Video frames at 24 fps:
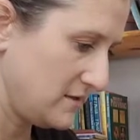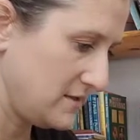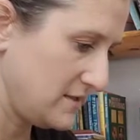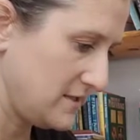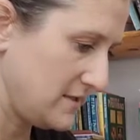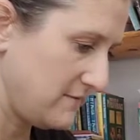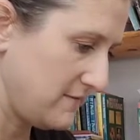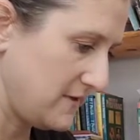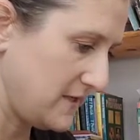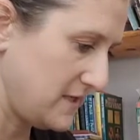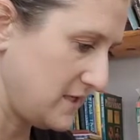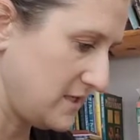
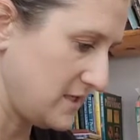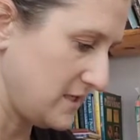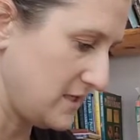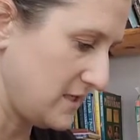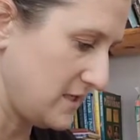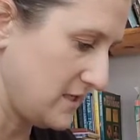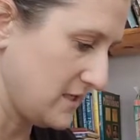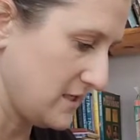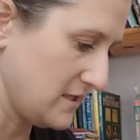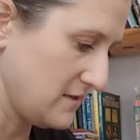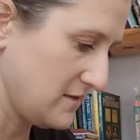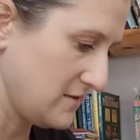
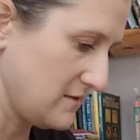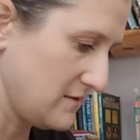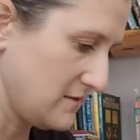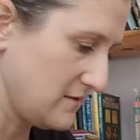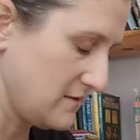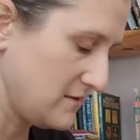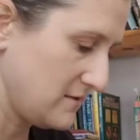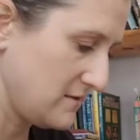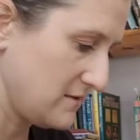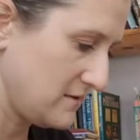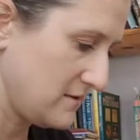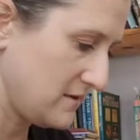DVD.
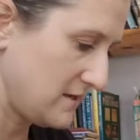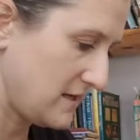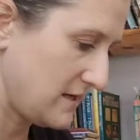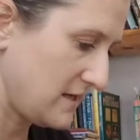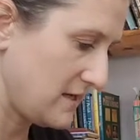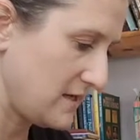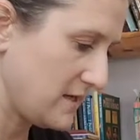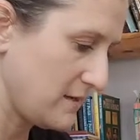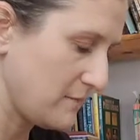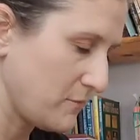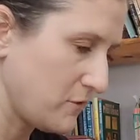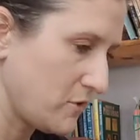
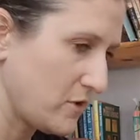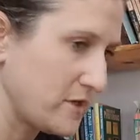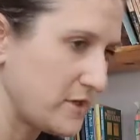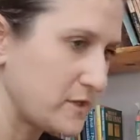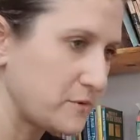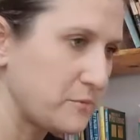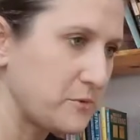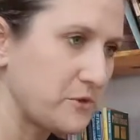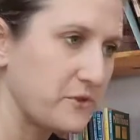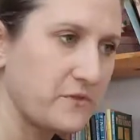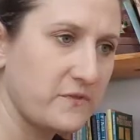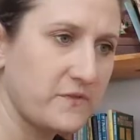I am going
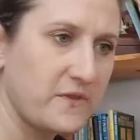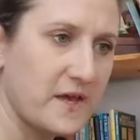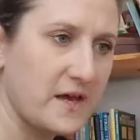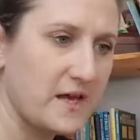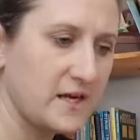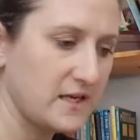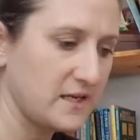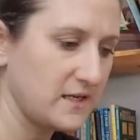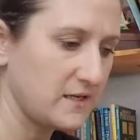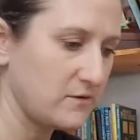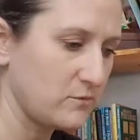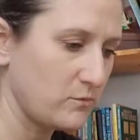to put
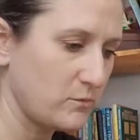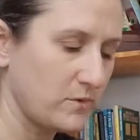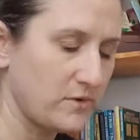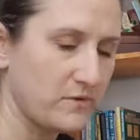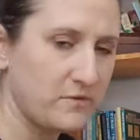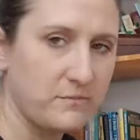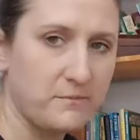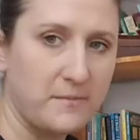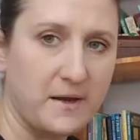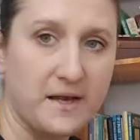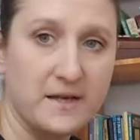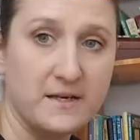that in
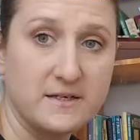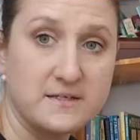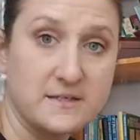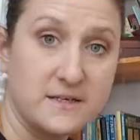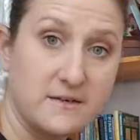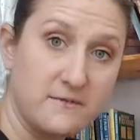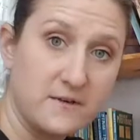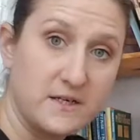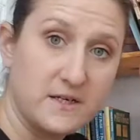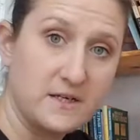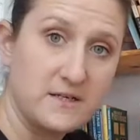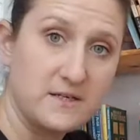with my
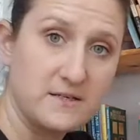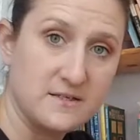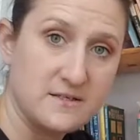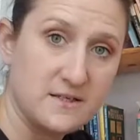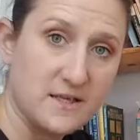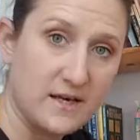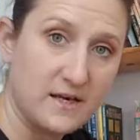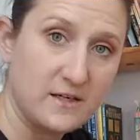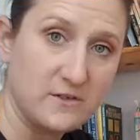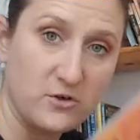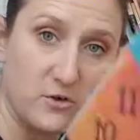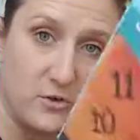DVDs that I